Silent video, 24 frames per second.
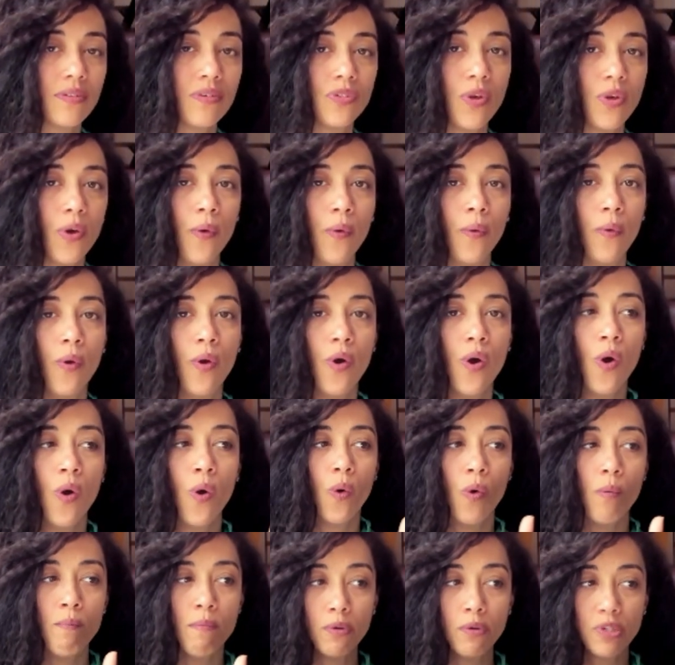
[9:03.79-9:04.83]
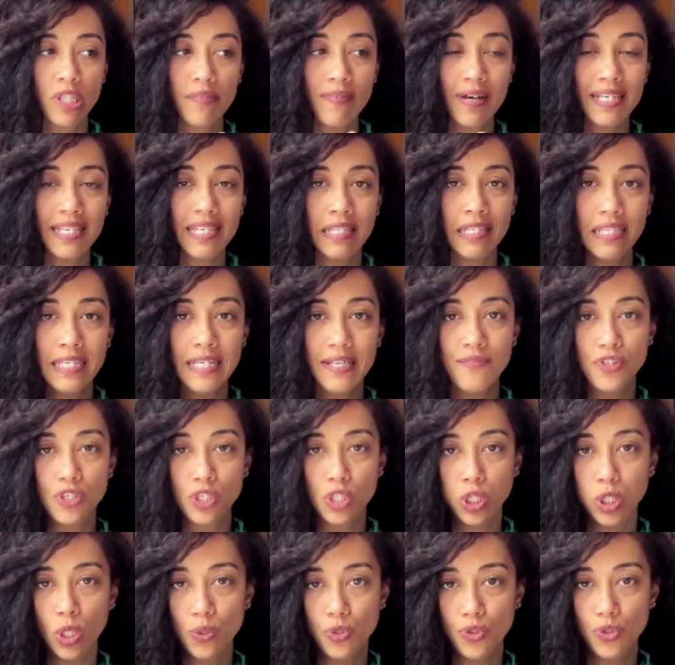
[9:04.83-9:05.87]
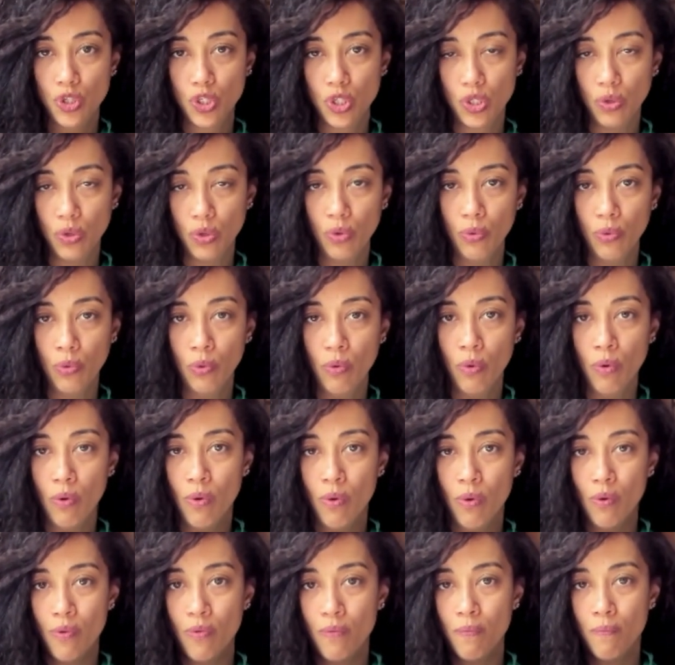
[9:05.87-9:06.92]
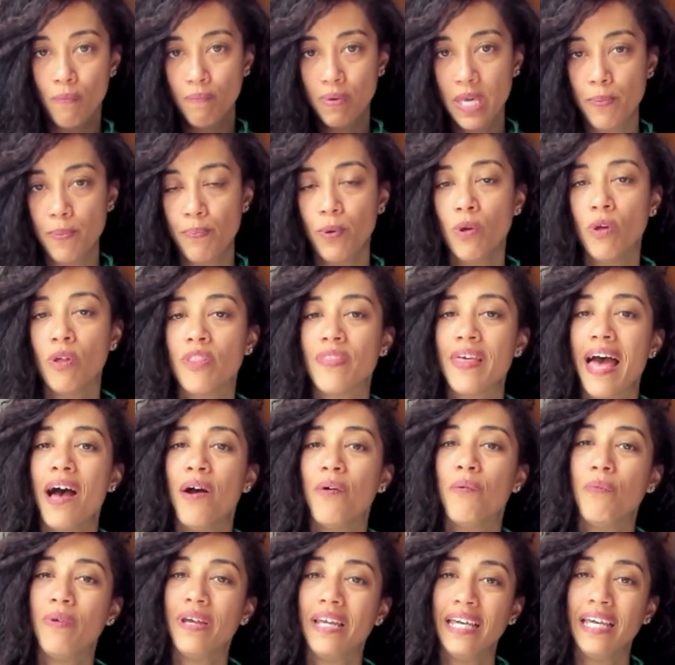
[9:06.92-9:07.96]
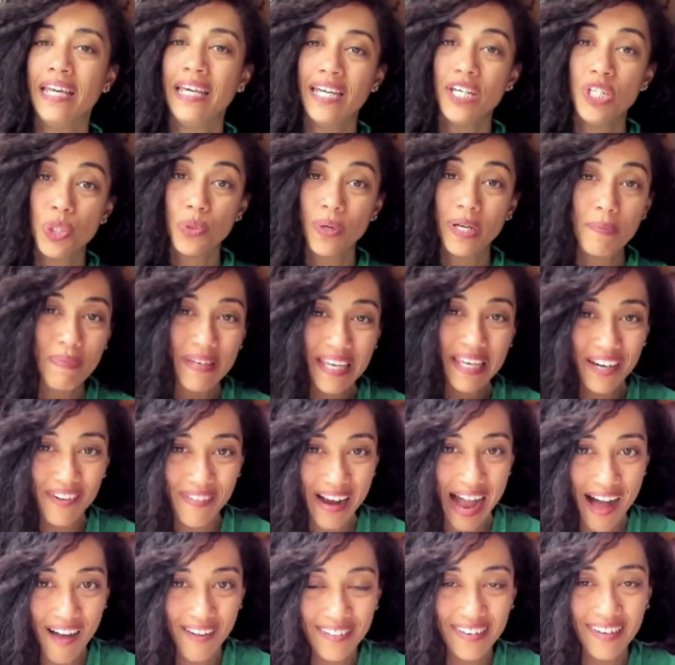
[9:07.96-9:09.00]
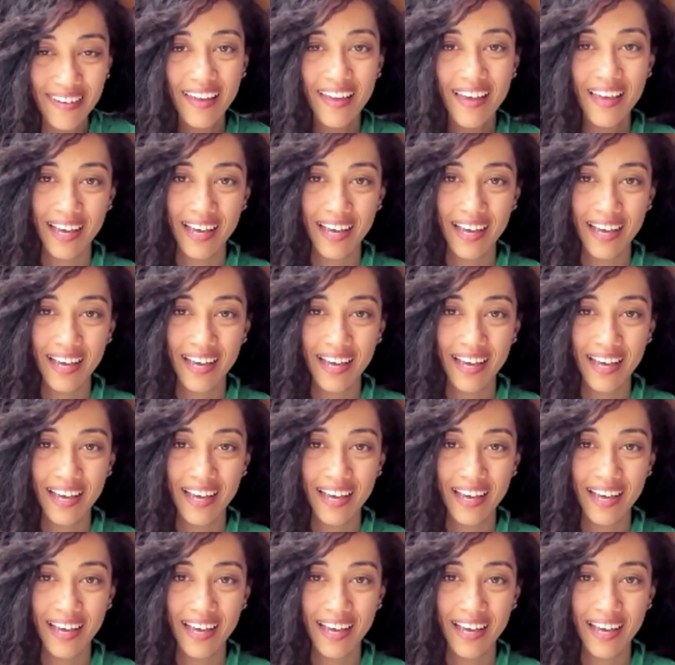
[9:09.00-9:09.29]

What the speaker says: So most of us lived close to people that we enjoyed being around.